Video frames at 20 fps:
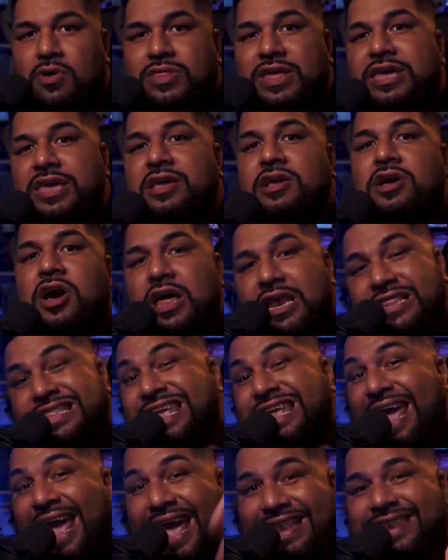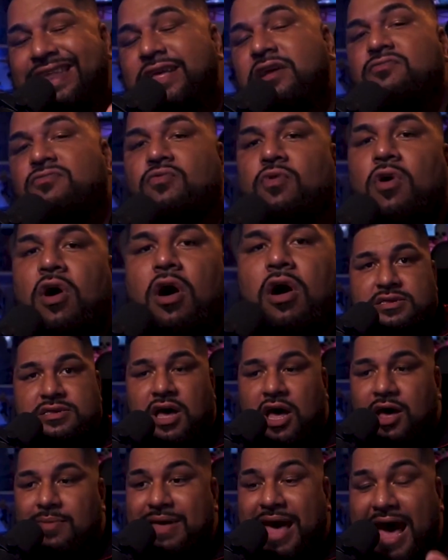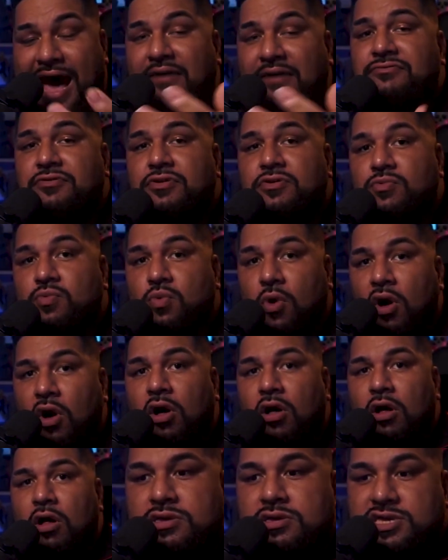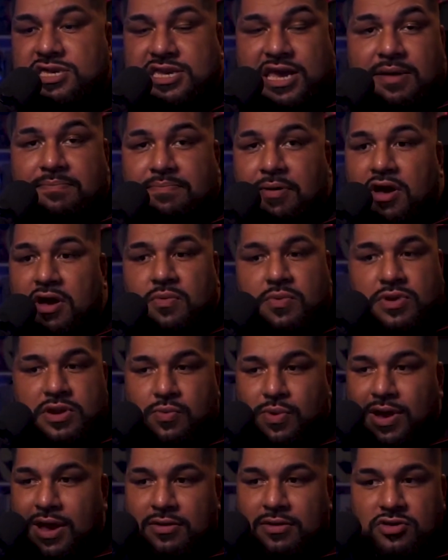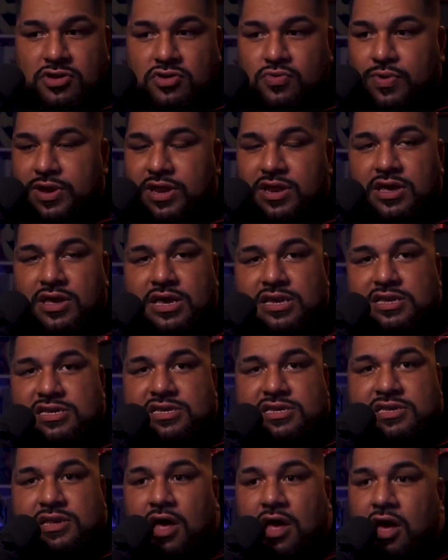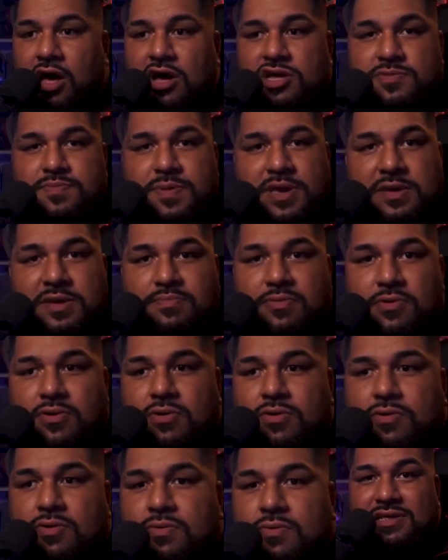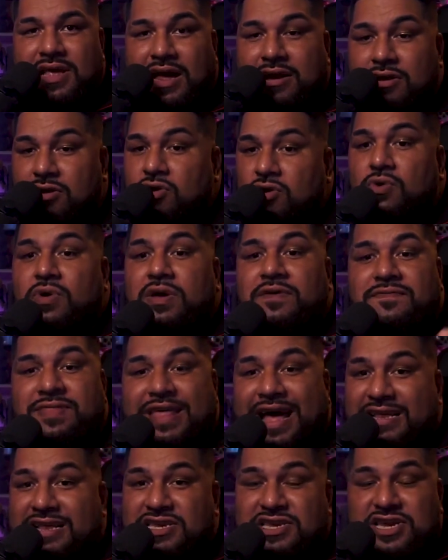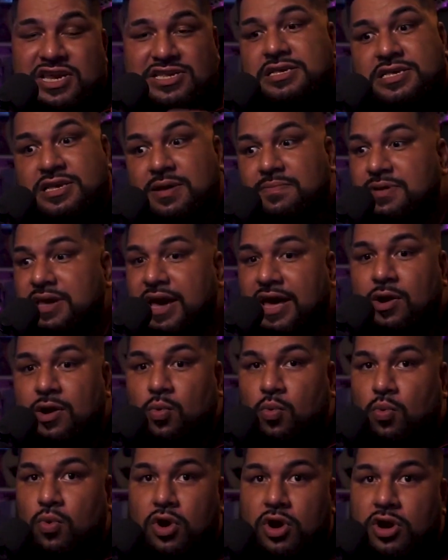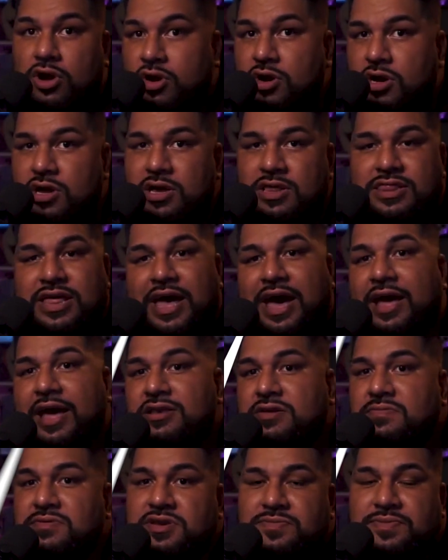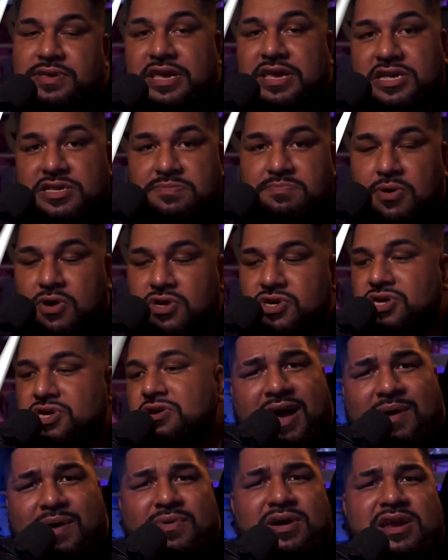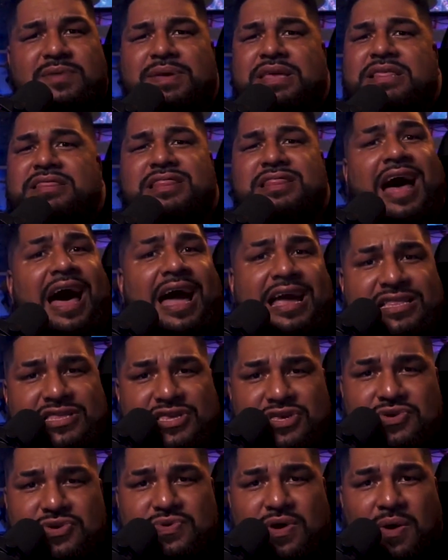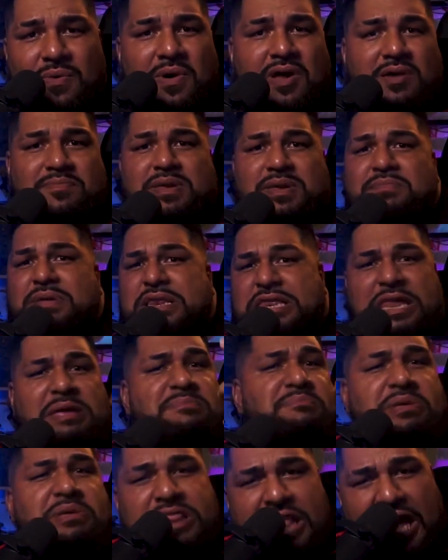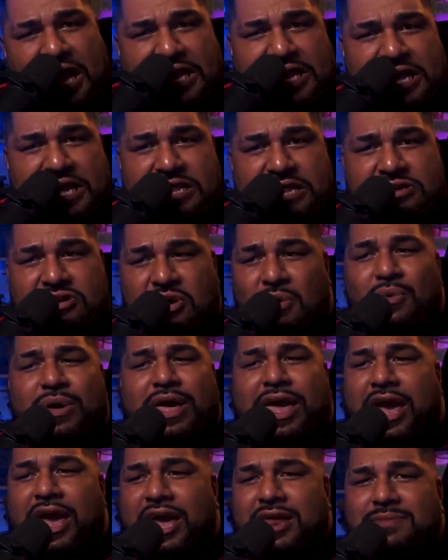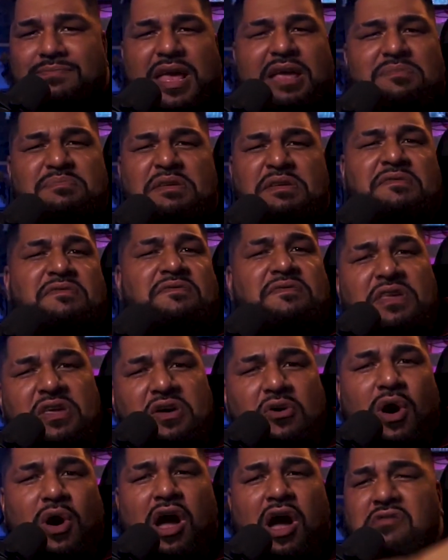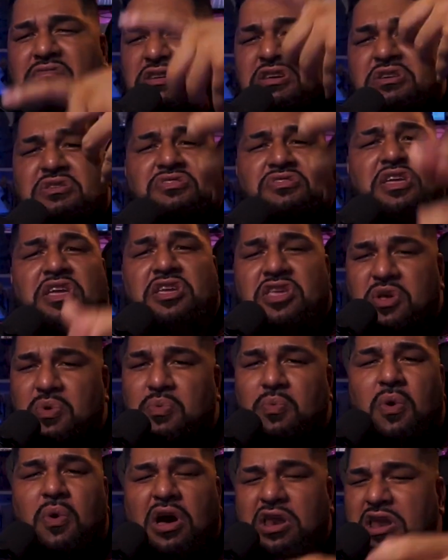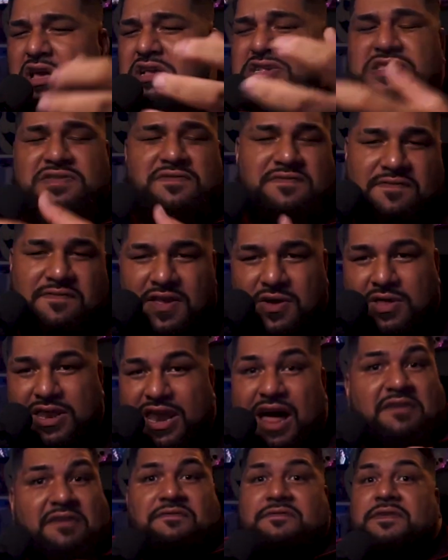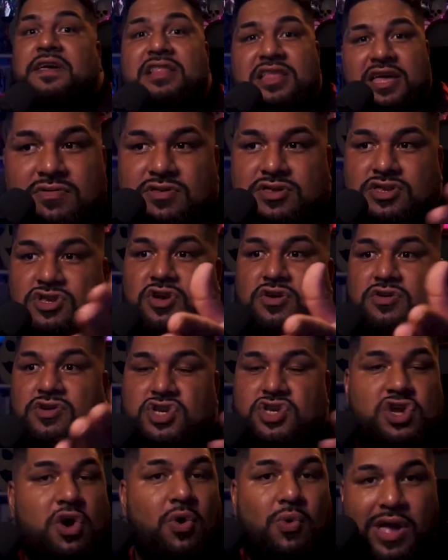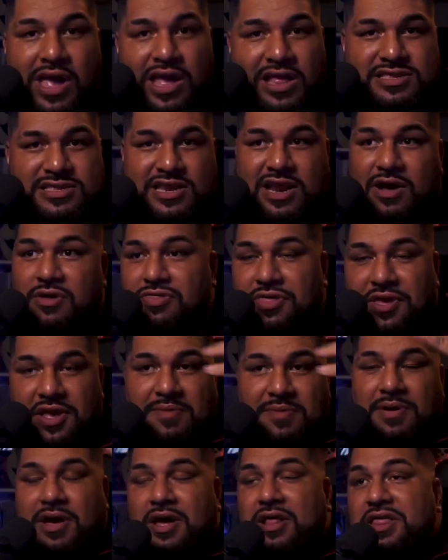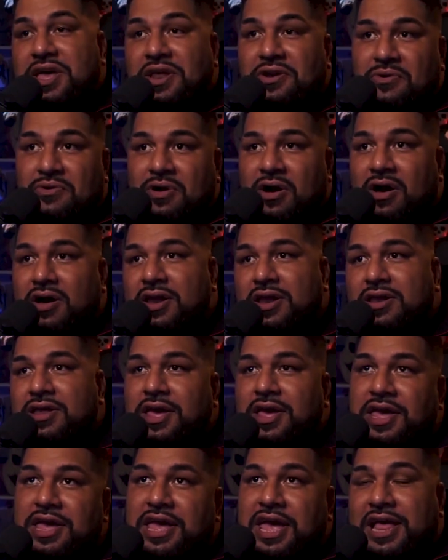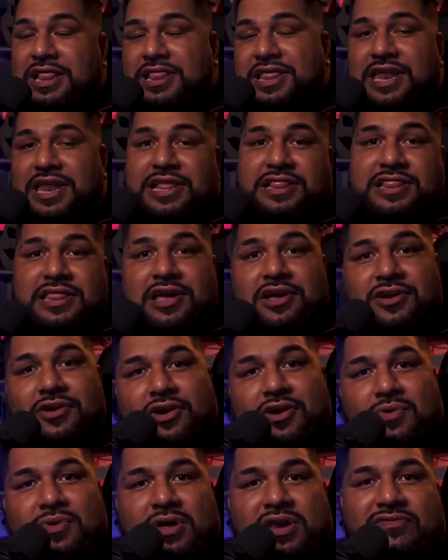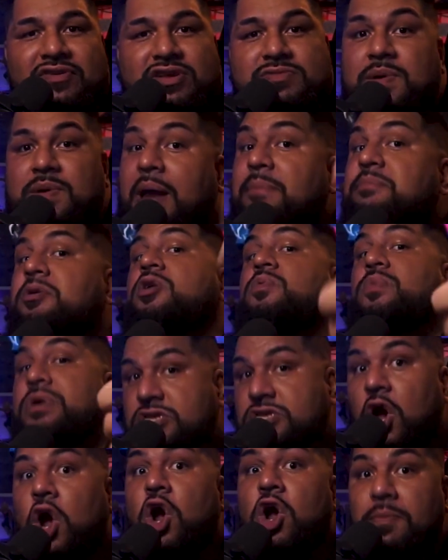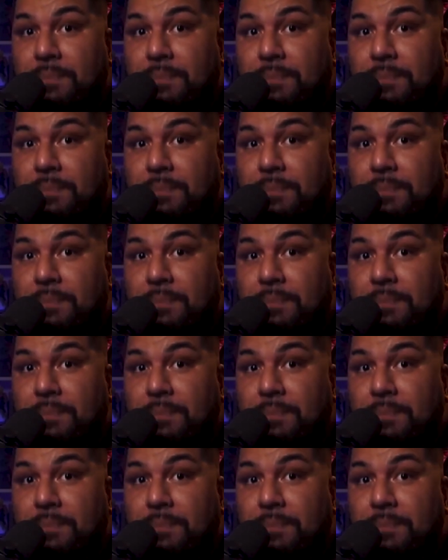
that he cut ending Raw. Um, after Raw, CM Punk went around the arena. He just hugged people. I don't know if that's just some kind of work that WWE is pushing want to be lied to. I want to be manipulated. Go ahead, make me feel however you think you want us to feel, and I'll feel it. Your show ends, and I'll think about it later on and, and let it linger or whatever it is. But I'm gonna return